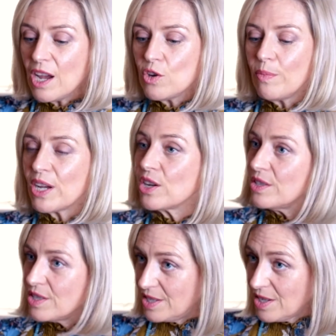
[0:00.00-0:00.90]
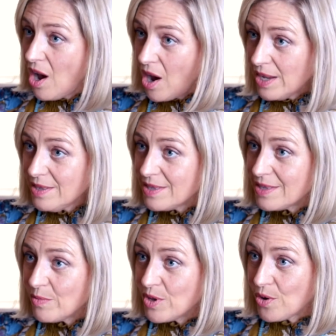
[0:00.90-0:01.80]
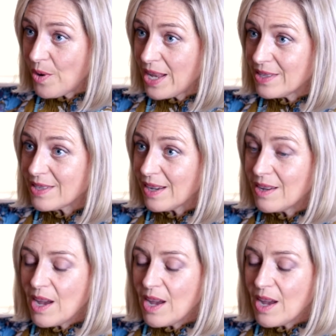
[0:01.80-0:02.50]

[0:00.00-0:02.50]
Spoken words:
you're being concise with your answer,